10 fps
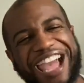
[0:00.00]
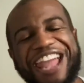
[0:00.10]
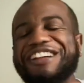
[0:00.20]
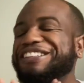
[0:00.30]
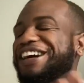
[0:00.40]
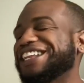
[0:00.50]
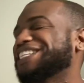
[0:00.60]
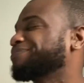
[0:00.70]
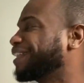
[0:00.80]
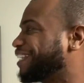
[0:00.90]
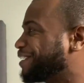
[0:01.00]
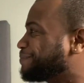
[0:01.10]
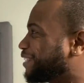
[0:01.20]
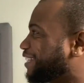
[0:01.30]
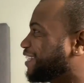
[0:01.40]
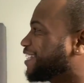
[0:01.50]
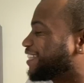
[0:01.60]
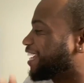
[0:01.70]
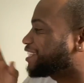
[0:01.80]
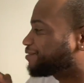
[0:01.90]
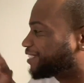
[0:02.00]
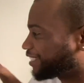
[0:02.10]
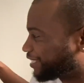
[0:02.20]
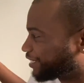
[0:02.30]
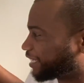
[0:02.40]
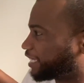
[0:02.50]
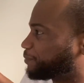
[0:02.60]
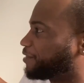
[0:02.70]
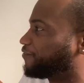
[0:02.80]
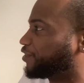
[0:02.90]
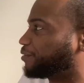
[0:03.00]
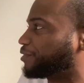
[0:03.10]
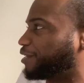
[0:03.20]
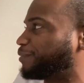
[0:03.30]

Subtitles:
I don't know how to explain it, but that's what this looks like it's being filmed on.